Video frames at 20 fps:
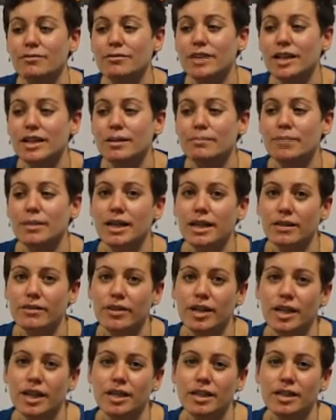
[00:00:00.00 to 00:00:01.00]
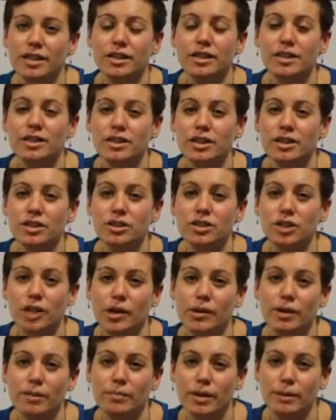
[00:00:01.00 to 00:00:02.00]
really believing in and
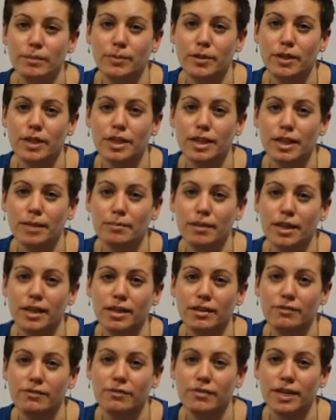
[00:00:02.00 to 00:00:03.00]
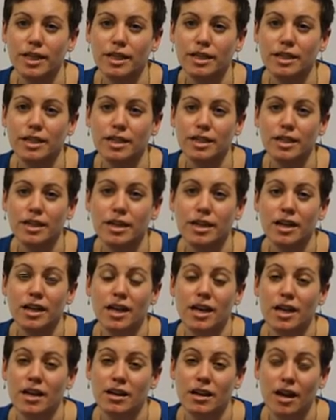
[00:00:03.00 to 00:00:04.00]
showing people that they believe in
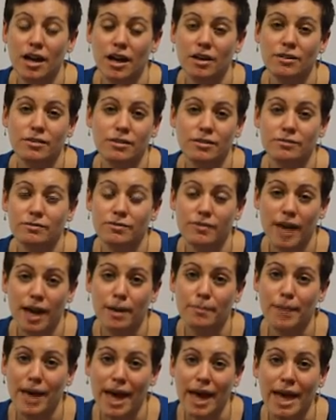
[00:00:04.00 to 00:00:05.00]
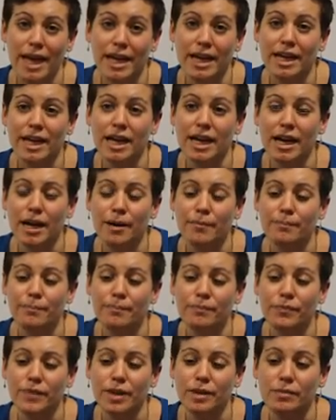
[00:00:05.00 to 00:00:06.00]
fair pay.
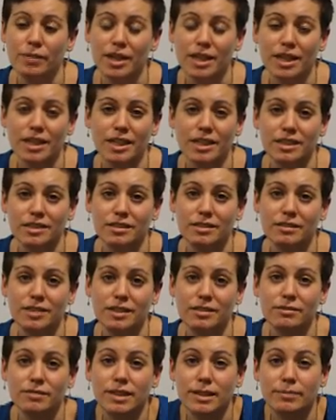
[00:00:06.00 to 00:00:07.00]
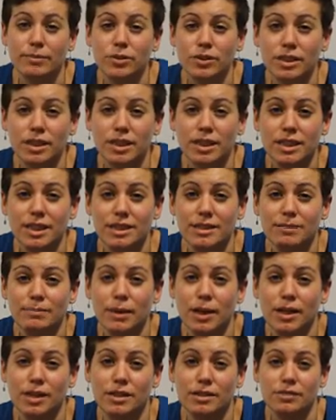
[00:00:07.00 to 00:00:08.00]
And we think it's really important. It's
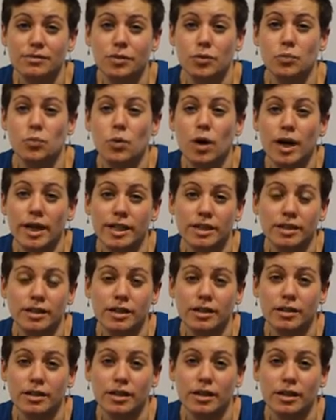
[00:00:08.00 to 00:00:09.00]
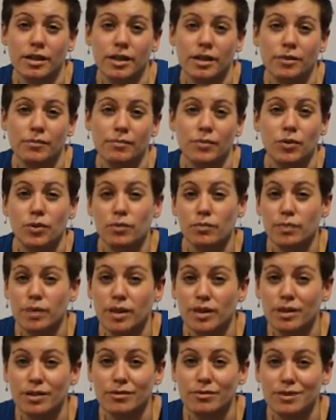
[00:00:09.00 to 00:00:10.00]
part of a wider
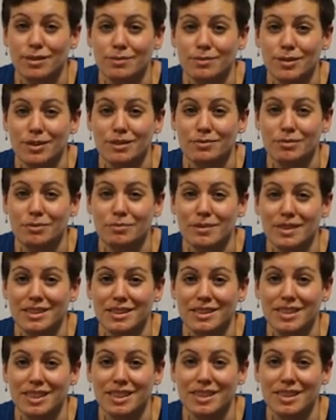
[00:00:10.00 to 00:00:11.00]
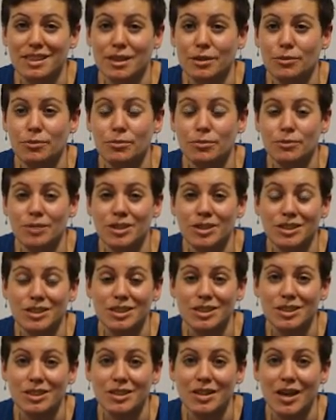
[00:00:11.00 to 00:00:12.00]
movement of responsible businesses. So we just